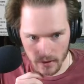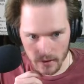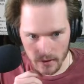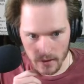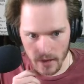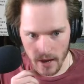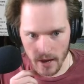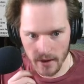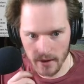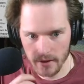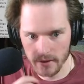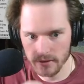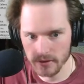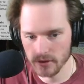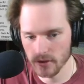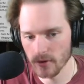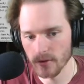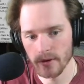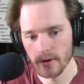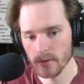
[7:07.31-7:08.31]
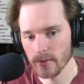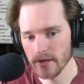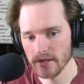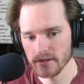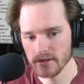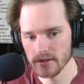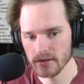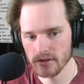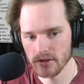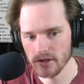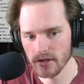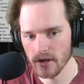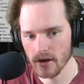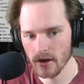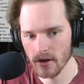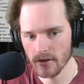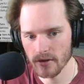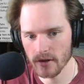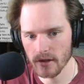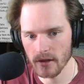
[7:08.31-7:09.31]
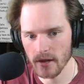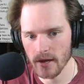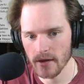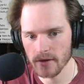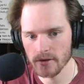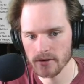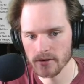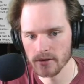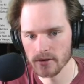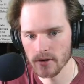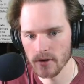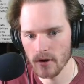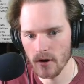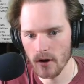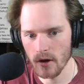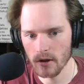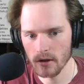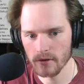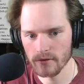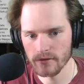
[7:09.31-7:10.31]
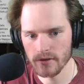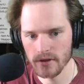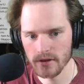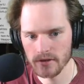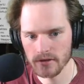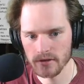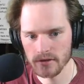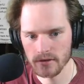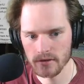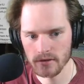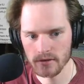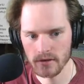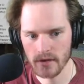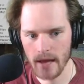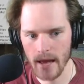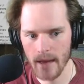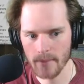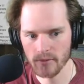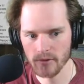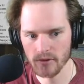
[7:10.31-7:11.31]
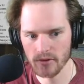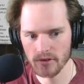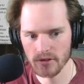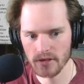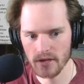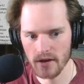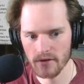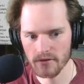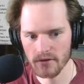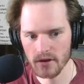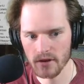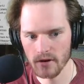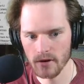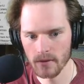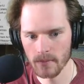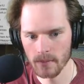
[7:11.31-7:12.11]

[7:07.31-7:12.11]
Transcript: Yeah, so it'll basically just get all the colliders. All of this capsule stuff here